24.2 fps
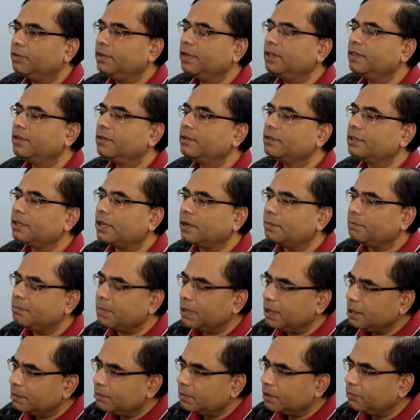think there's a
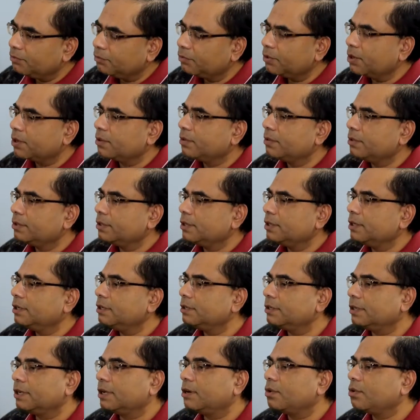minimum frequency,
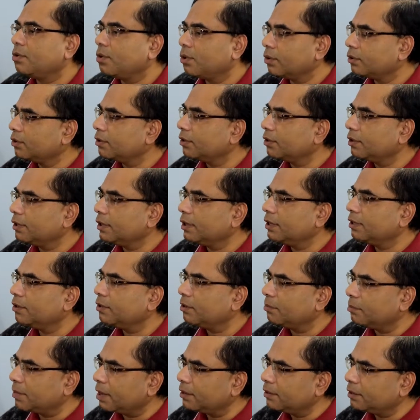say quarterly or
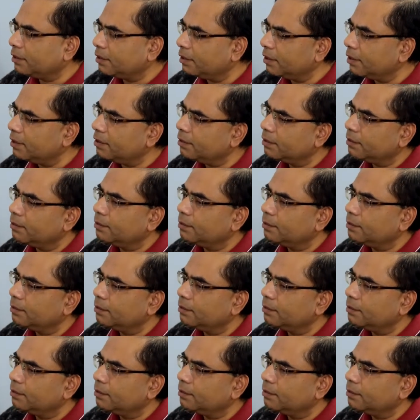monthly?